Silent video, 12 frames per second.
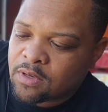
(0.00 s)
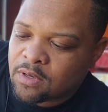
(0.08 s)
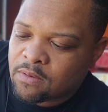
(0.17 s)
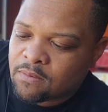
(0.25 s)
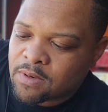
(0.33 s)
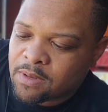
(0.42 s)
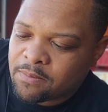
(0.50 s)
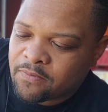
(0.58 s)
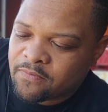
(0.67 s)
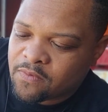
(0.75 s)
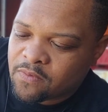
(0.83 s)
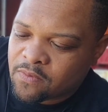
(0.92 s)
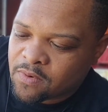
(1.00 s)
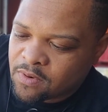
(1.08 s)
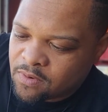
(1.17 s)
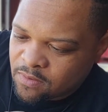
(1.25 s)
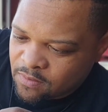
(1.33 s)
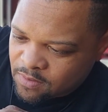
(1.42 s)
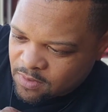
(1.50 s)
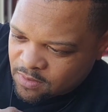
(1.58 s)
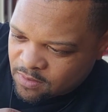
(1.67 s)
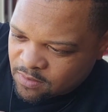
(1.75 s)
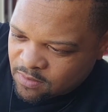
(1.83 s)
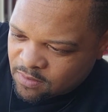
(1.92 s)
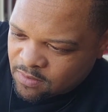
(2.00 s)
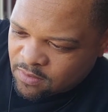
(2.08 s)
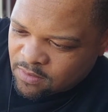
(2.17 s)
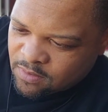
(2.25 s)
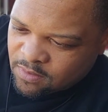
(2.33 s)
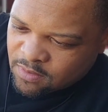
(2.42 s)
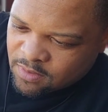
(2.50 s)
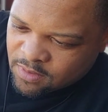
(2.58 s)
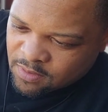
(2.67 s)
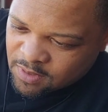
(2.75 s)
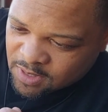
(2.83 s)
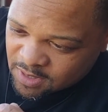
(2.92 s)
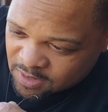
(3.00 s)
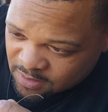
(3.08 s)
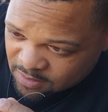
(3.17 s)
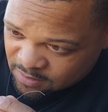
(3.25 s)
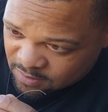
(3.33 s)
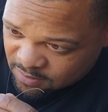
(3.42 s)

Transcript: And right before, well, thought I had it.